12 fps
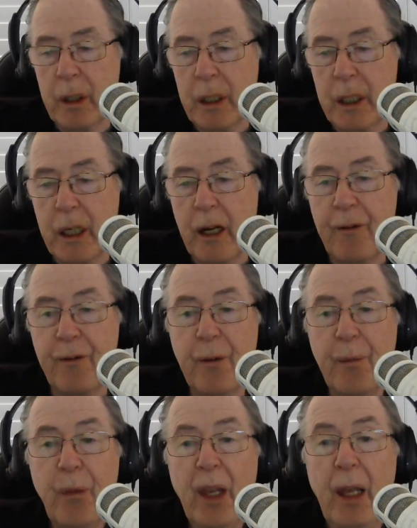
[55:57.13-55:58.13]
and stuff,
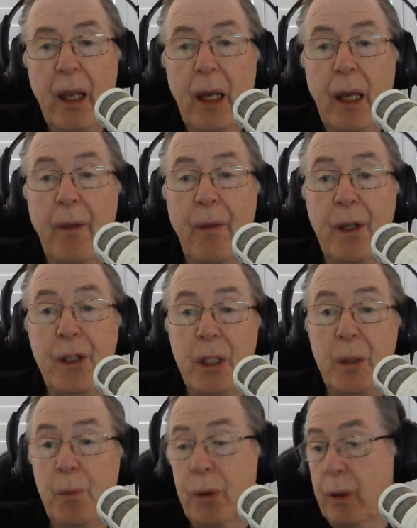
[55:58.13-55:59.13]
and then
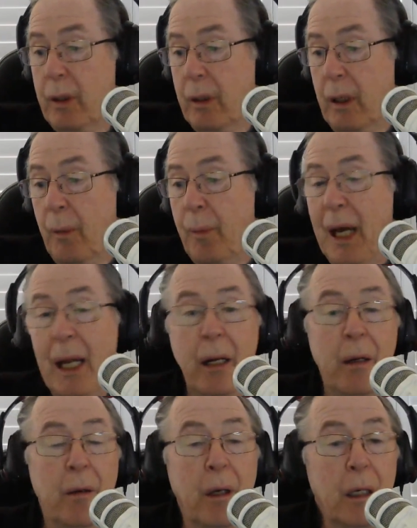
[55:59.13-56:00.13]
just put a
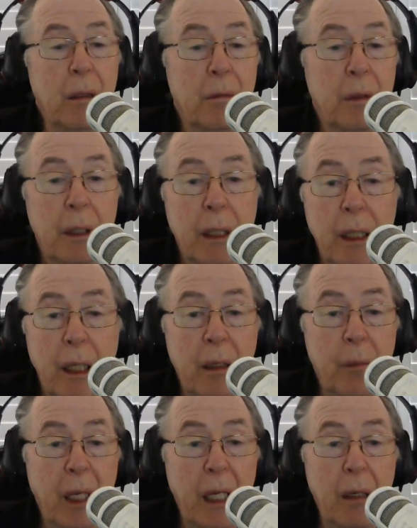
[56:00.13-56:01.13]
pattern on it
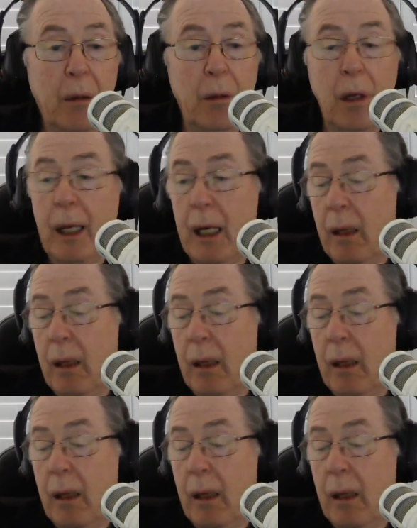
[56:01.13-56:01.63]
and make it look like